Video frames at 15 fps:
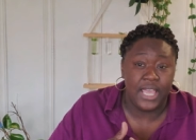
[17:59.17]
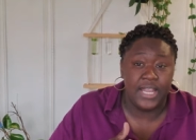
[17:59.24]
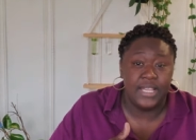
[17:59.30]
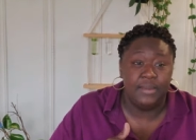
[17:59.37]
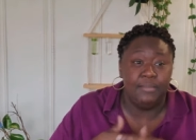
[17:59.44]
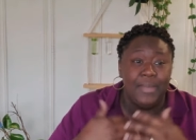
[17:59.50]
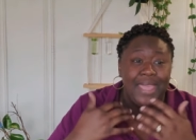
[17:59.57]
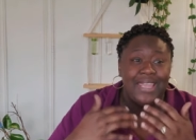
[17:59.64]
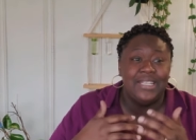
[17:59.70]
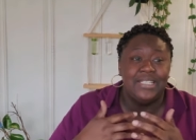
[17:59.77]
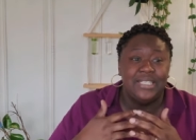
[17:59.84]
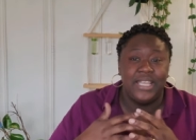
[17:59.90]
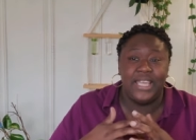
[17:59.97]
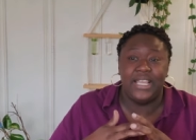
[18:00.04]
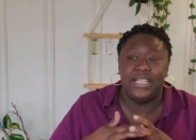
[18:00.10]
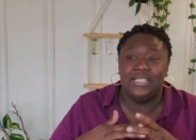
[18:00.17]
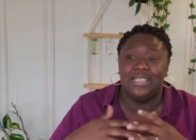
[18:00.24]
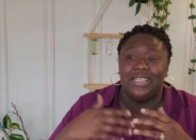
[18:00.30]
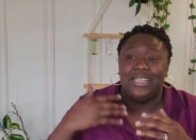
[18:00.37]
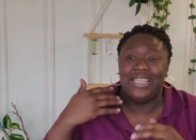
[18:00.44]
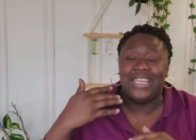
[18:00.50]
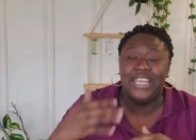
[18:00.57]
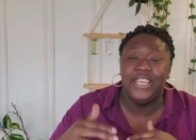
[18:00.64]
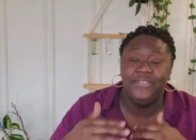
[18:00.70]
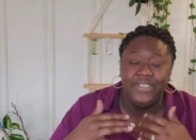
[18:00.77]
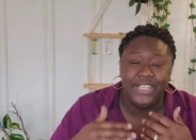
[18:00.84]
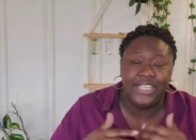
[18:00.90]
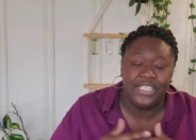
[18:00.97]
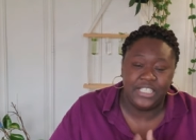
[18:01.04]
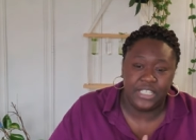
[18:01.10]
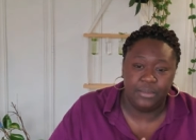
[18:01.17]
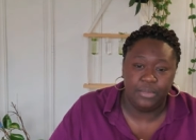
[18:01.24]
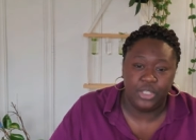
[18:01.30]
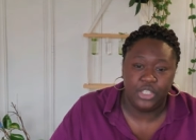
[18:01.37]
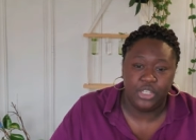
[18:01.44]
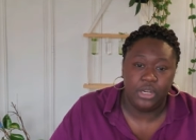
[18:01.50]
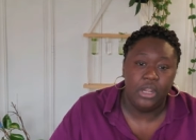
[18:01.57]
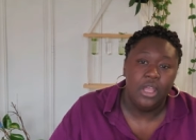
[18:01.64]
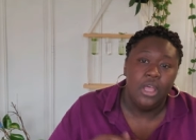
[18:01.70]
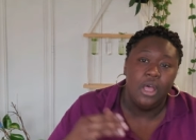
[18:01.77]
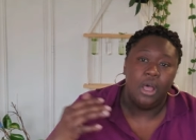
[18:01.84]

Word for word: and it maintains an evening temperature